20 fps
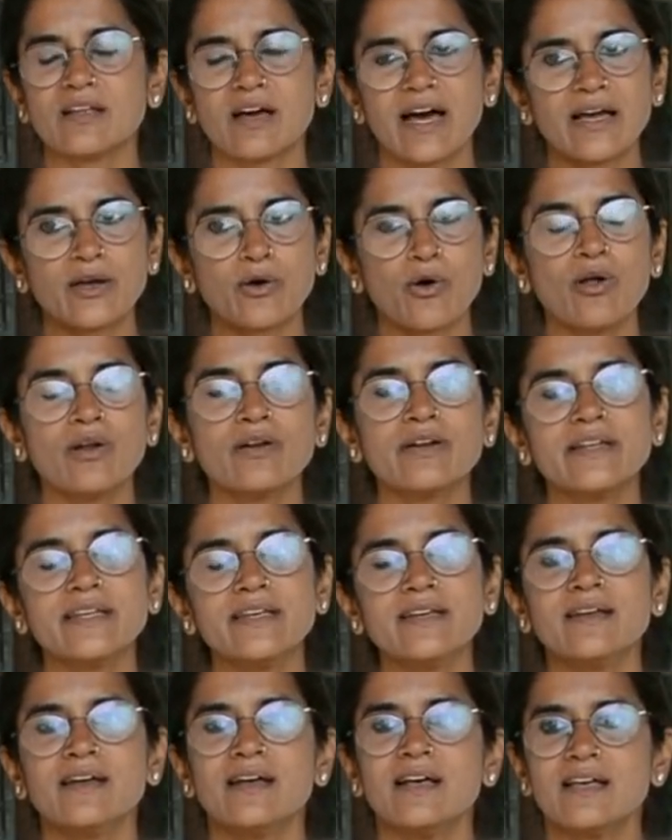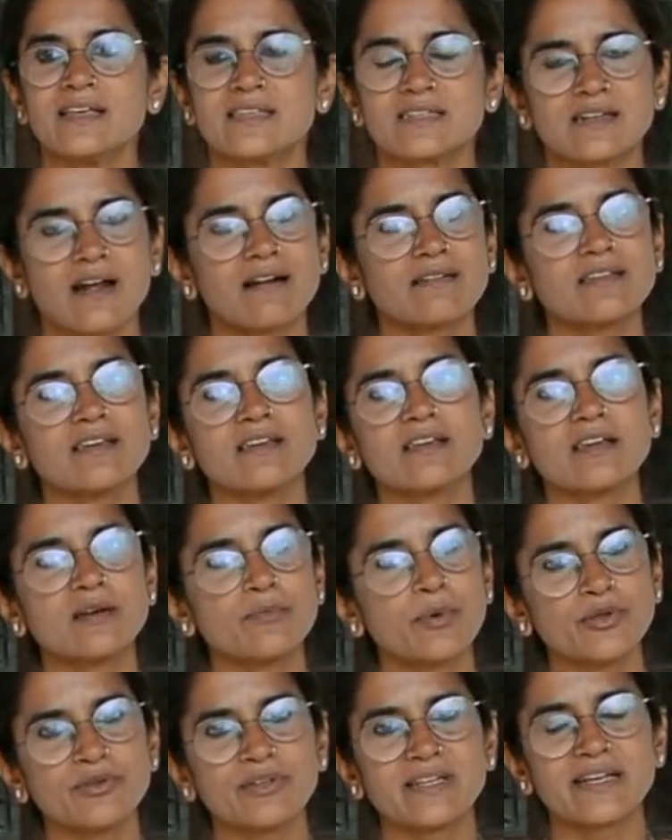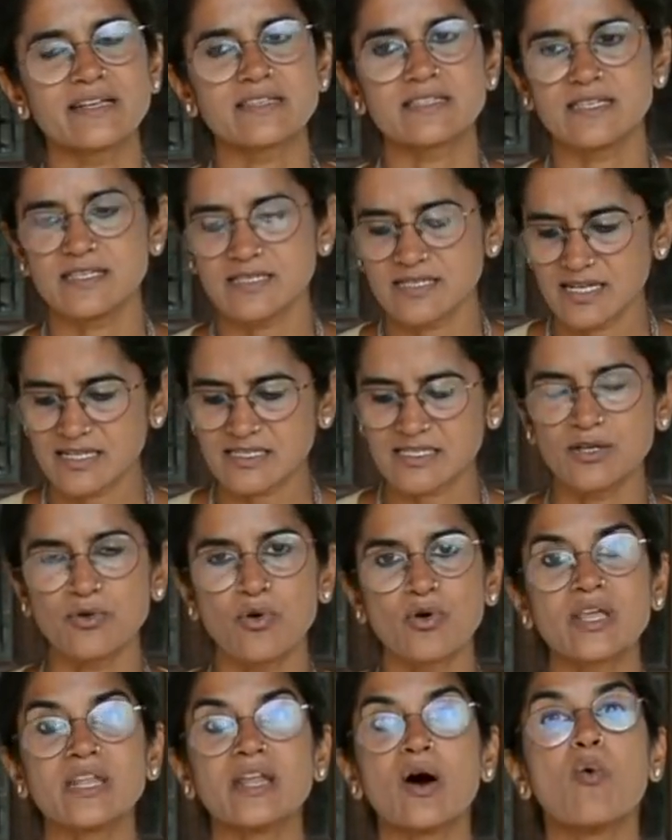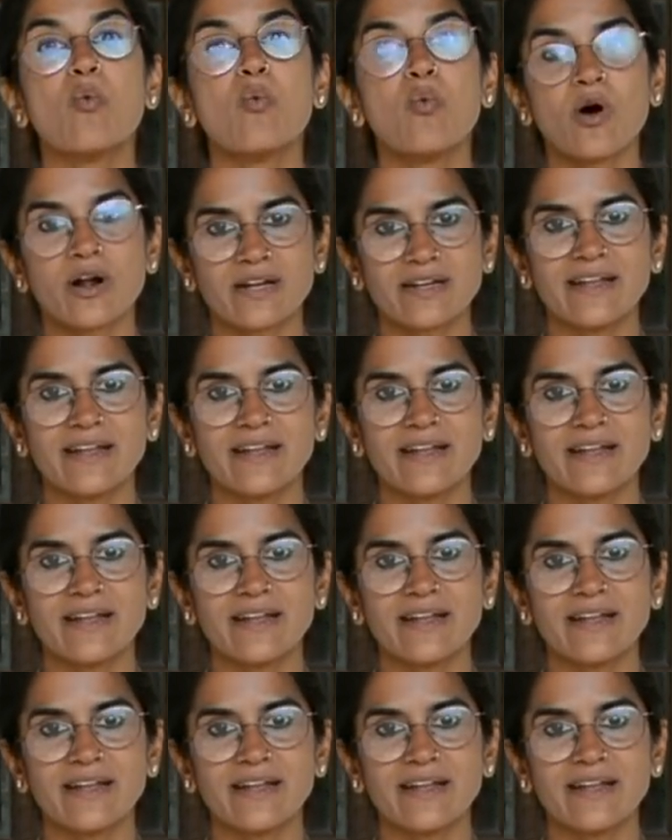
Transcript: I already start thinking about the next season and saying, okay, now what